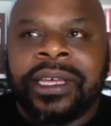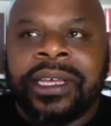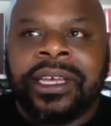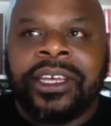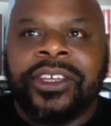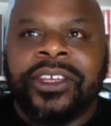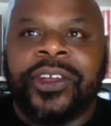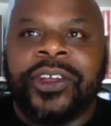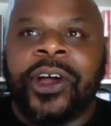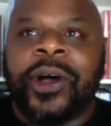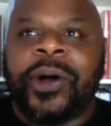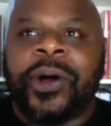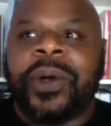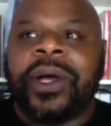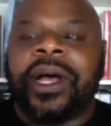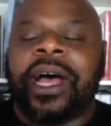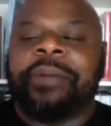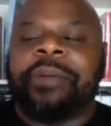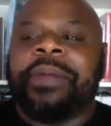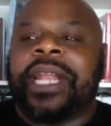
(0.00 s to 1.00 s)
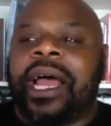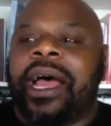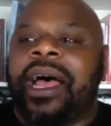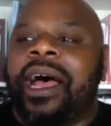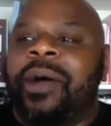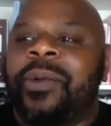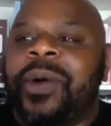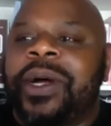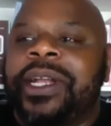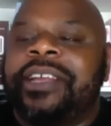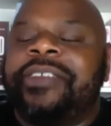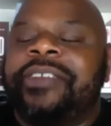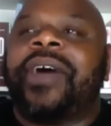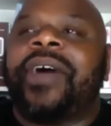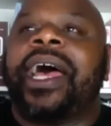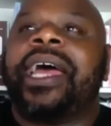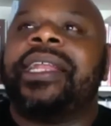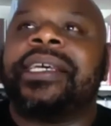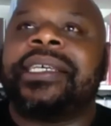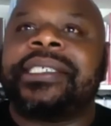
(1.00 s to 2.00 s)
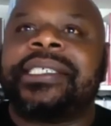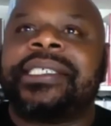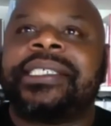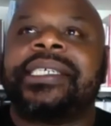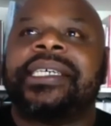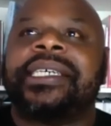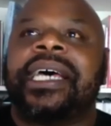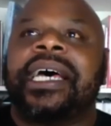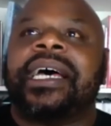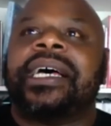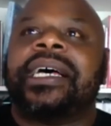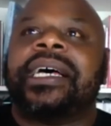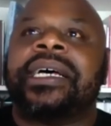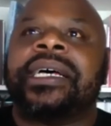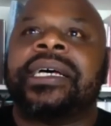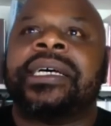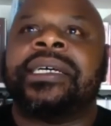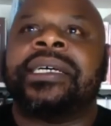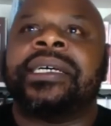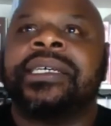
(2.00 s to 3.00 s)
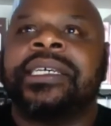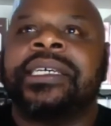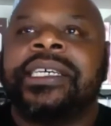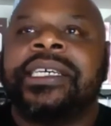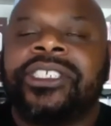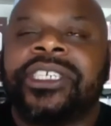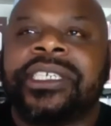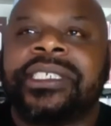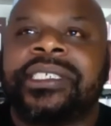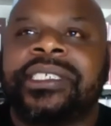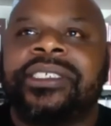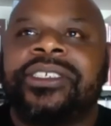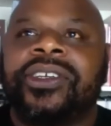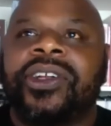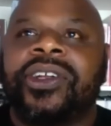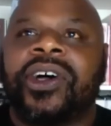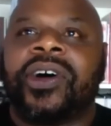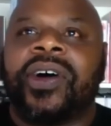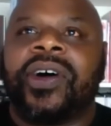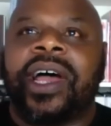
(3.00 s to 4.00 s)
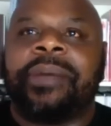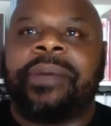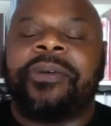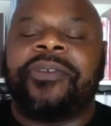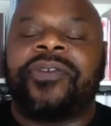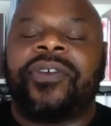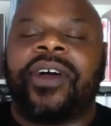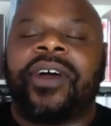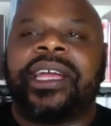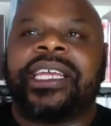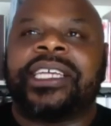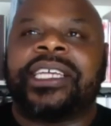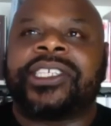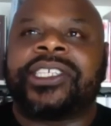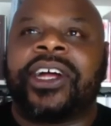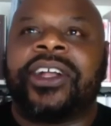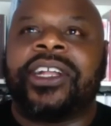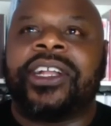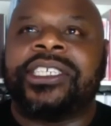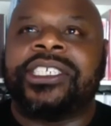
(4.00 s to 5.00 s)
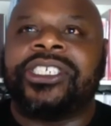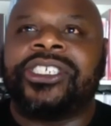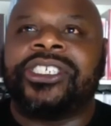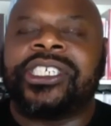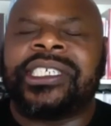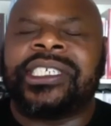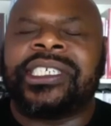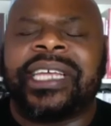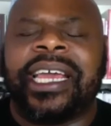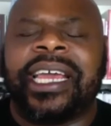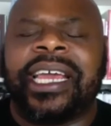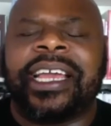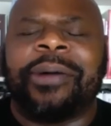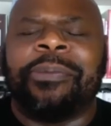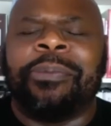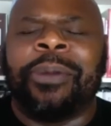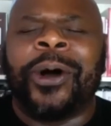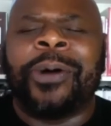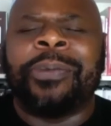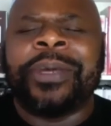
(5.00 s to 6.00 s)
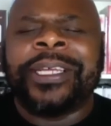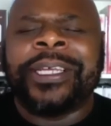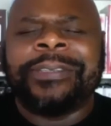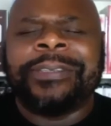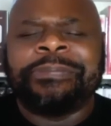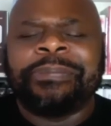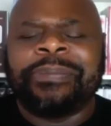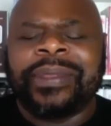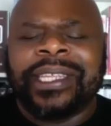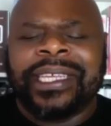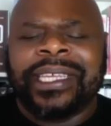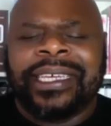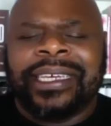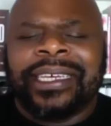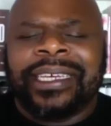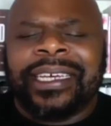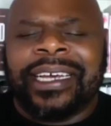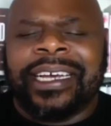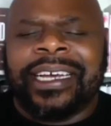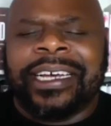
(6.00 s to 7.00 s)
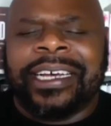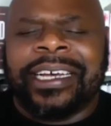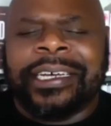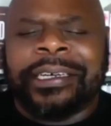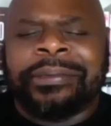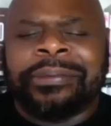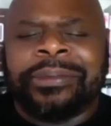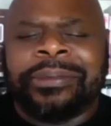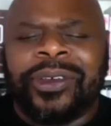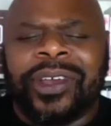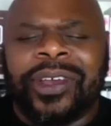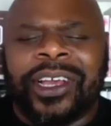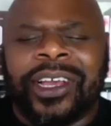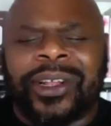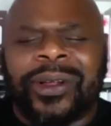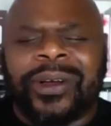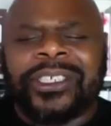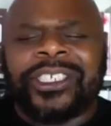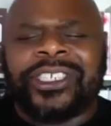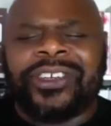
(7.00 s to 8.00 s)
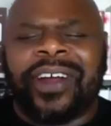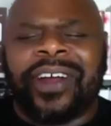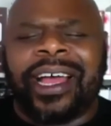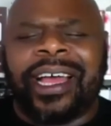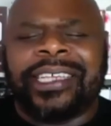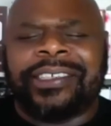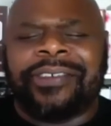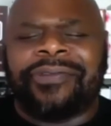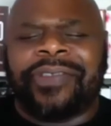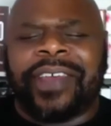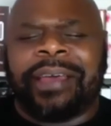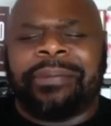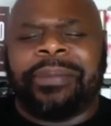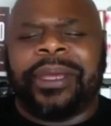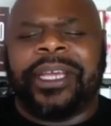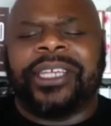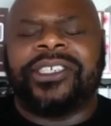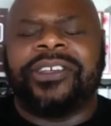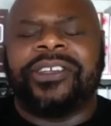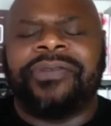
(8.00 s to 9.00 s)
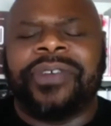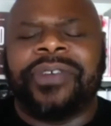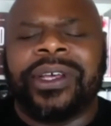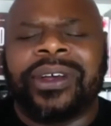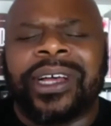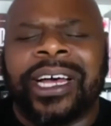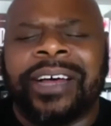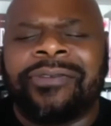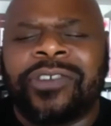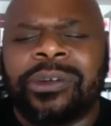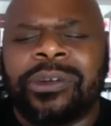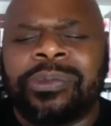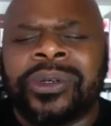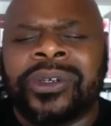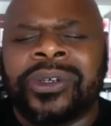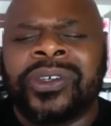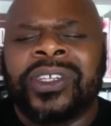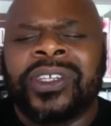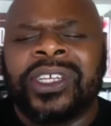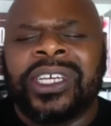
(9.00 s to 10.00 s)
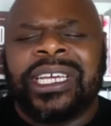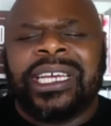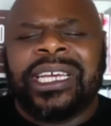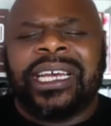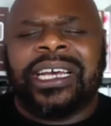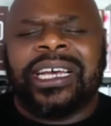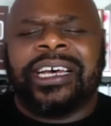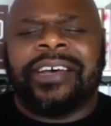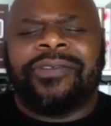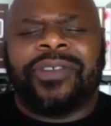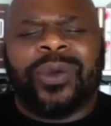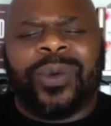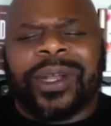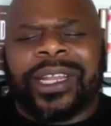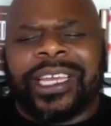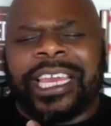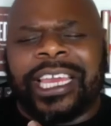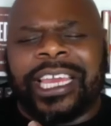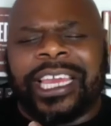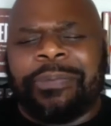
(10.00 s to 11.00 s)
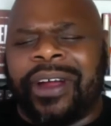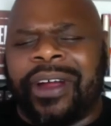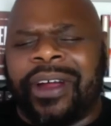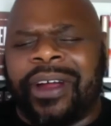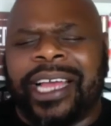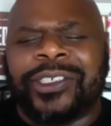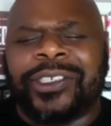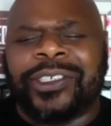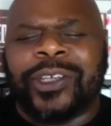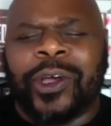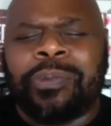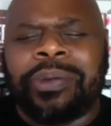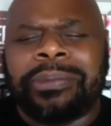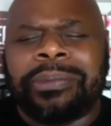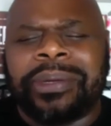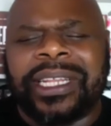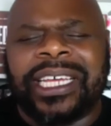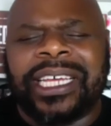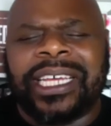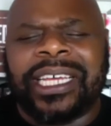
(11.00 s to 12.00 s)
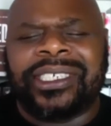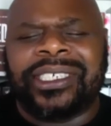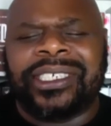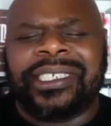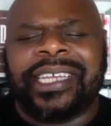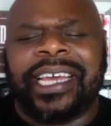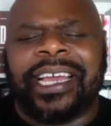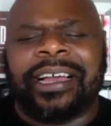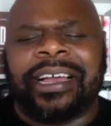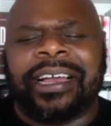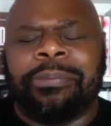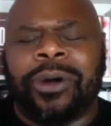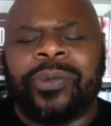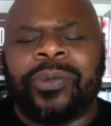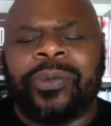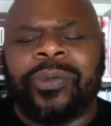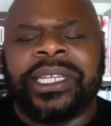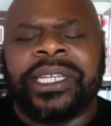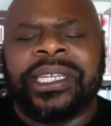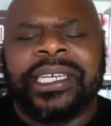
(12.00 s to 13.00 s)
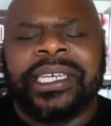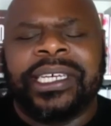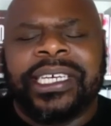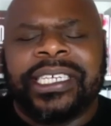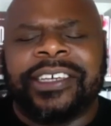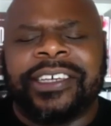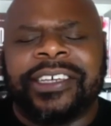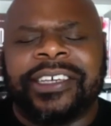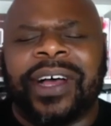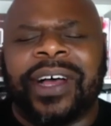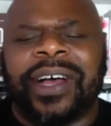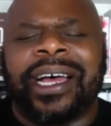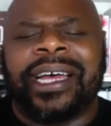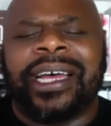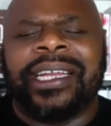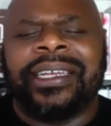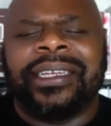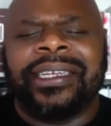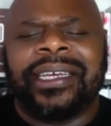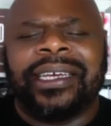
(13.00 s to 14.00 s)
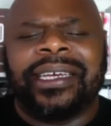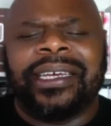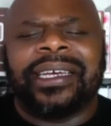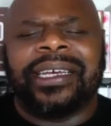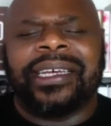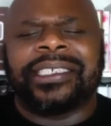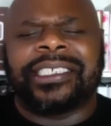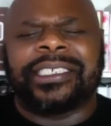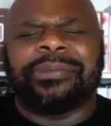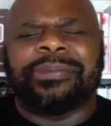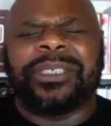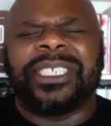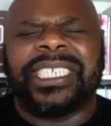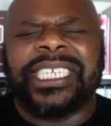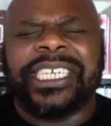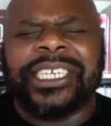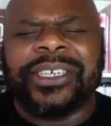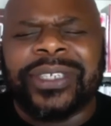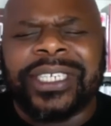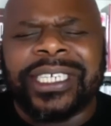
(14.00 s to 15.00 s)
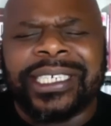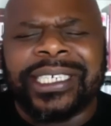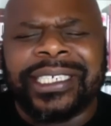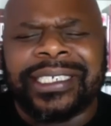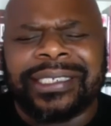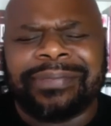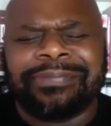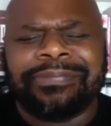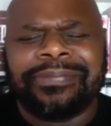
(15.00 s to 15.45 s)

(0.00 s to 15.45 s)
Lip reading: you know, I mean, I want to invite us just, you know, before I get started, to just take a moment. You can close your eyes if that makes you feel comfortable, if you want to keep your eyes open, but let's just take a moment to find some stillness,